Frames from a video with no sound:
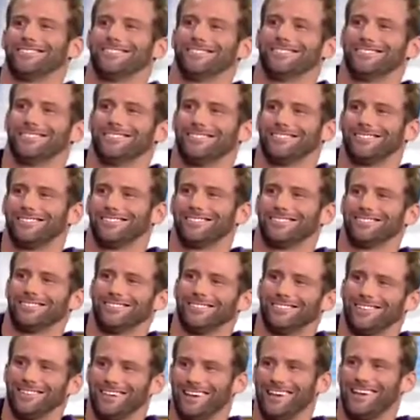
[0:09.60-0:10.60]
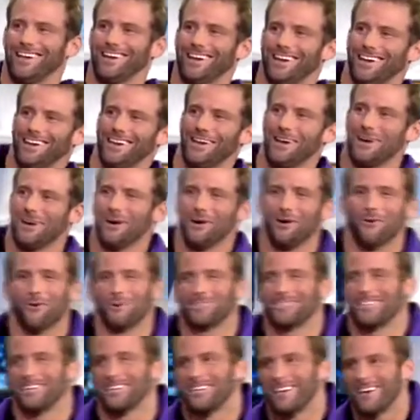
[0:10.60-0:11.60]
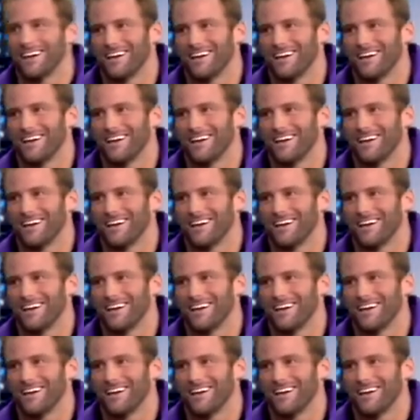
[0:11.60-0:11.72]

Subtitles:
here to answer your questions now.